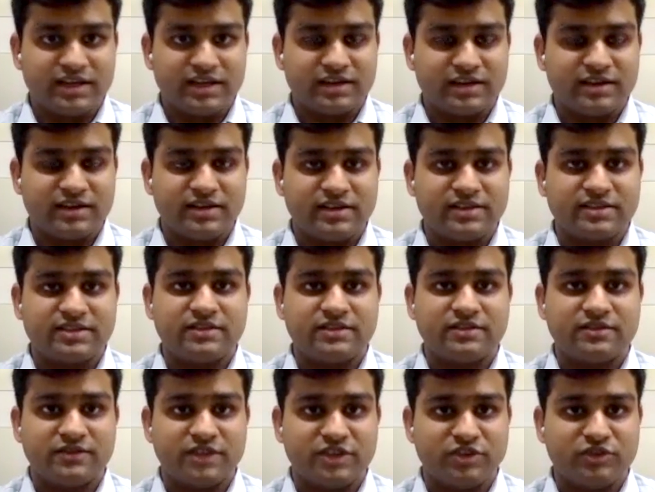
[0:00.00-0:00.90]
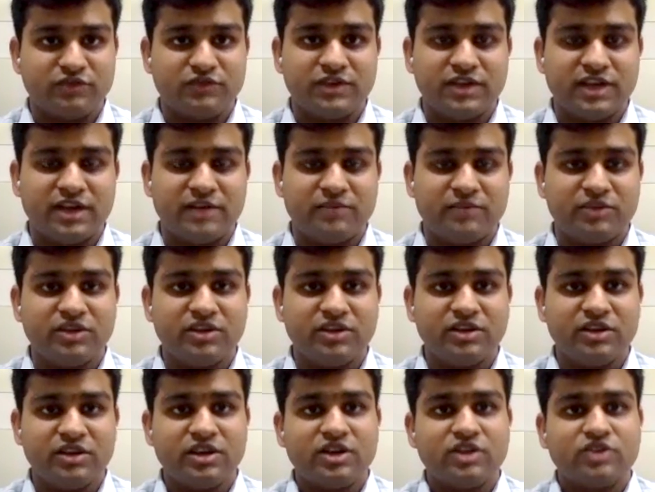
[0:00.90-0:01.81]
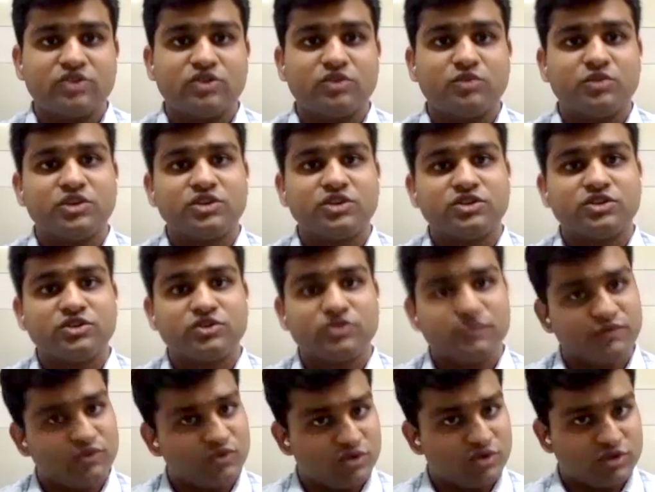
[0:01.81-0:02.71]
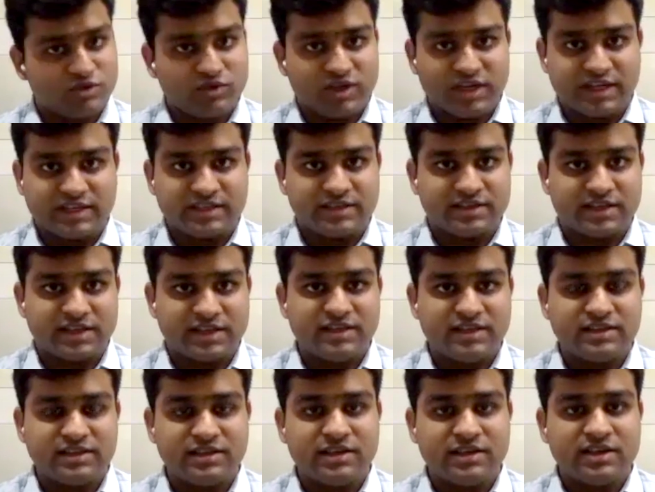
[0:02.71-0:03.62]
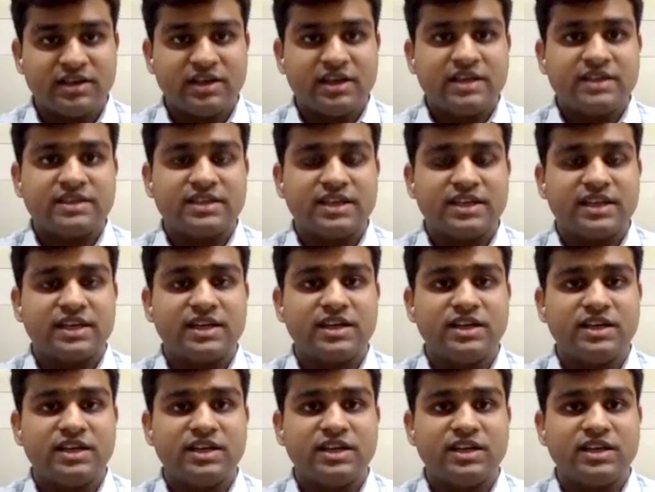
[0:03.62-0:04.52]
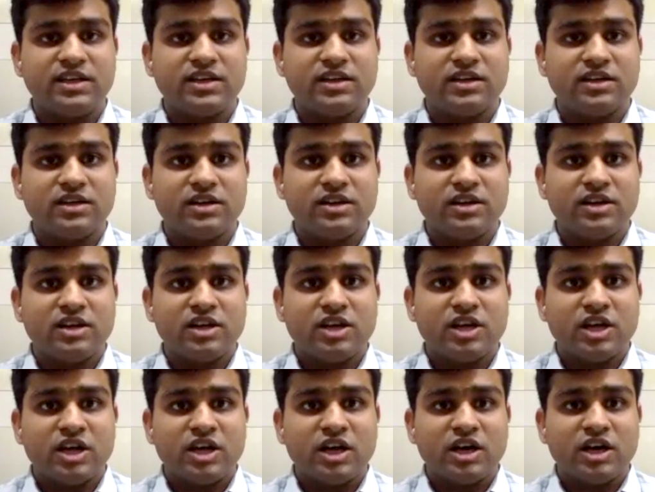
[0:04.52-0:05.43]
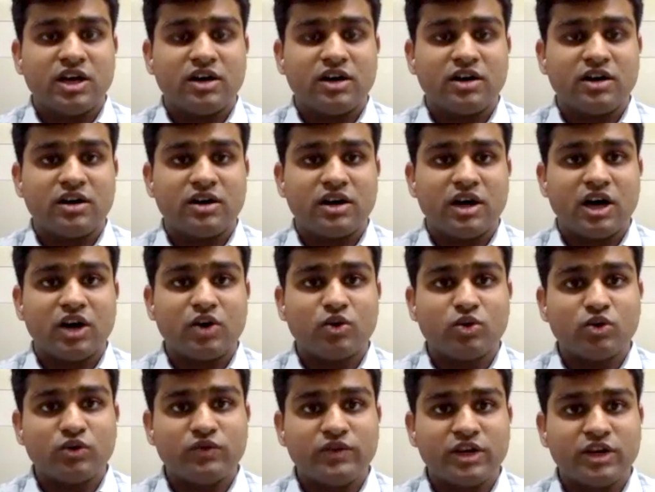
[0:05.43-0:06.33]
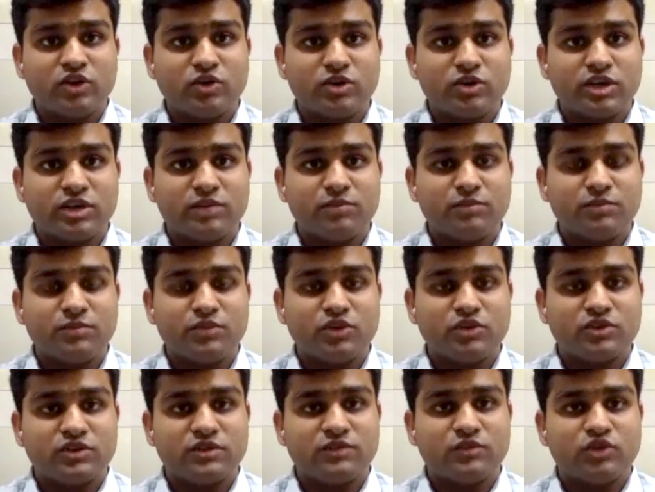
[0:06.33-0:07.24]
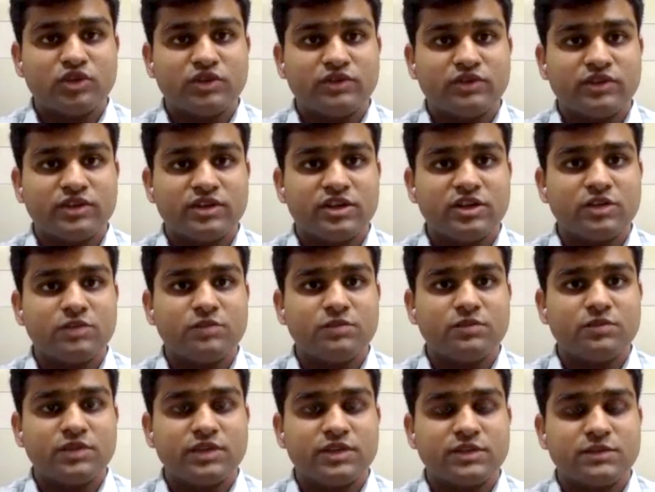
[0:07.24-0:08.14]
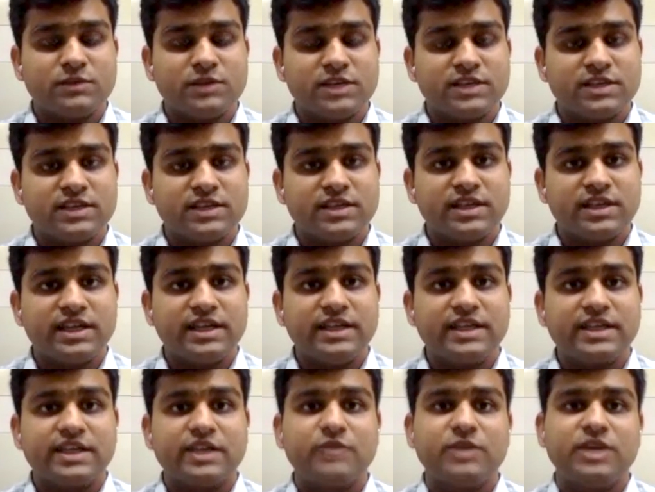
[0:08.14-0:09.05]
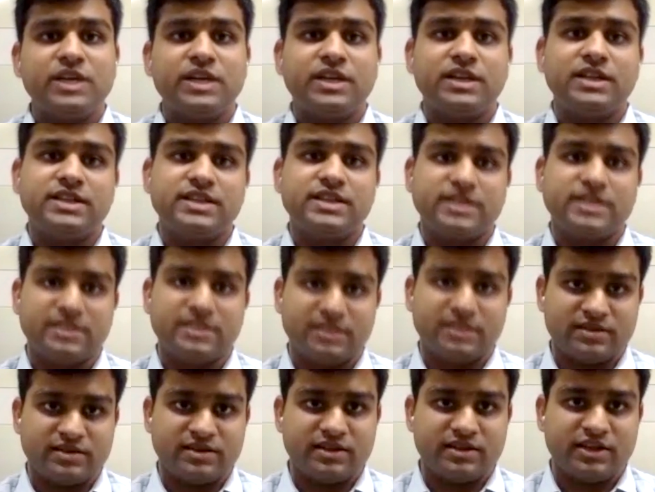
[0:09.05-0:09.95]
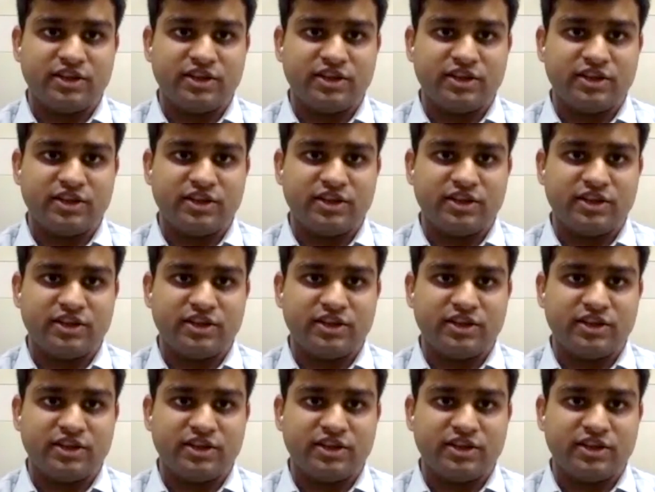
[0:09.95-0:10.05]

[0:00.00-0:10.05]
get released when you feel happy. So a person should focus on exercise. Secondly, uh, a good way to keep yourself motivated is, is by seeing incremental changes